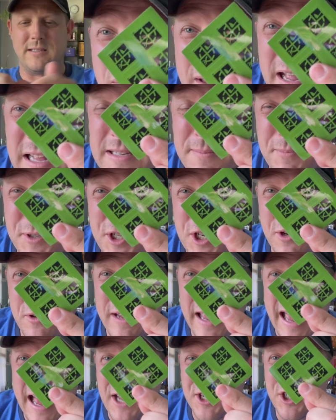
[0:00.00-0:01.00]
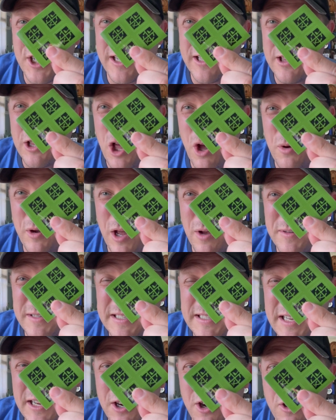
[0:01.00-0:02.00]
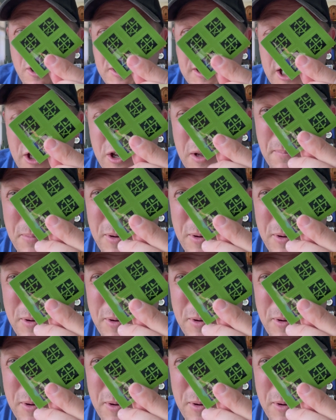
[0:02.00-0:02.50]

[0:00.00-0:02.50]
We got some geocaching logo stickers that you could